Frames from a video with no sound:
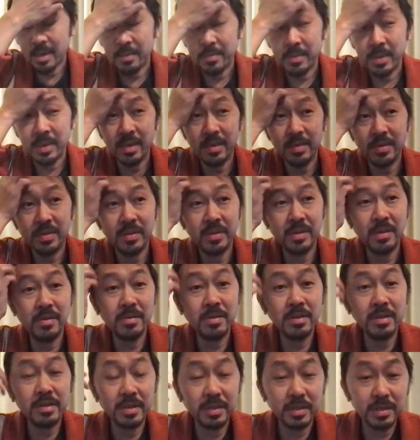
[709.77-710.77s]
Because
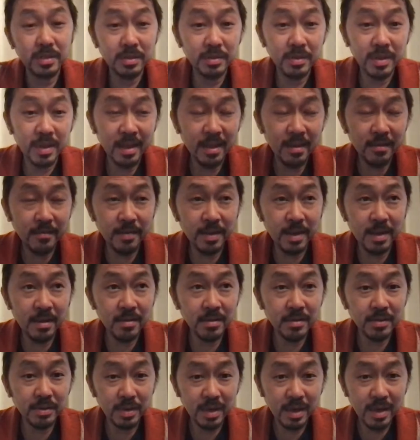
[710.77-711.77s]
Sedona is 2.5
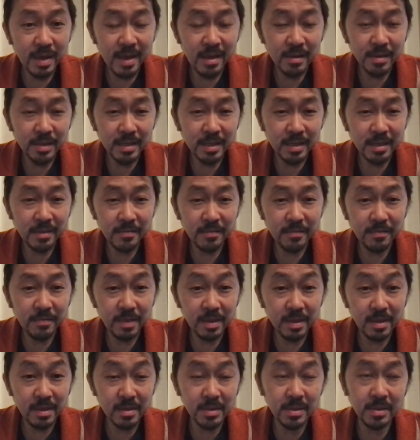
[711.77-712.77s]
hours outside of
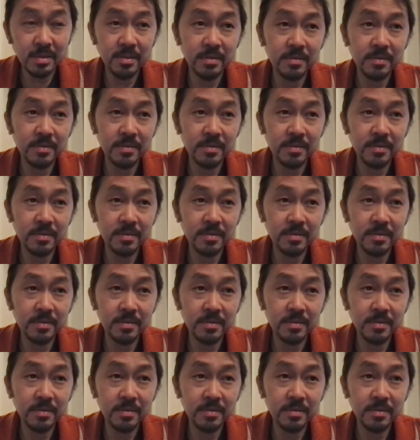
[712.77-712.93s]
Phoenix.